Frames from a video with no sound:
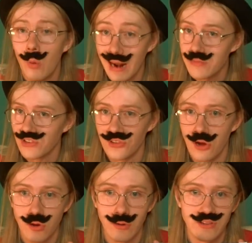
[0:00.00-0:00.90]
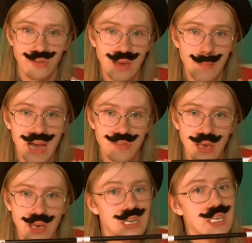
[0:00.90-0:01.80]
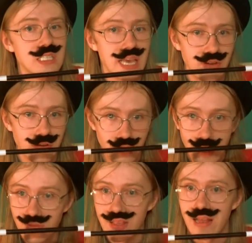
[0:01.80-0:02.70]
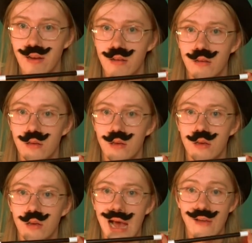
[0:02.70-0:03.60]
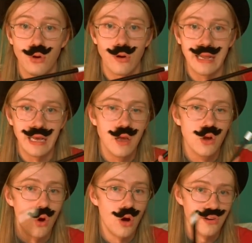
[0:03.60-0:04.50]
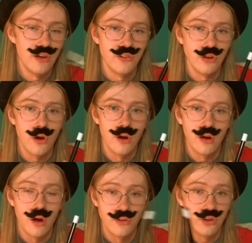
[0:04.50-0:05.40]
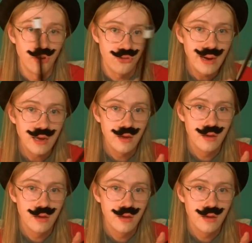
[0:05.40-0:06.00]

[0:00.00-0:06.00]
well, I'm just not going to think about the 7 of clubs then. I've already caught onto your trick.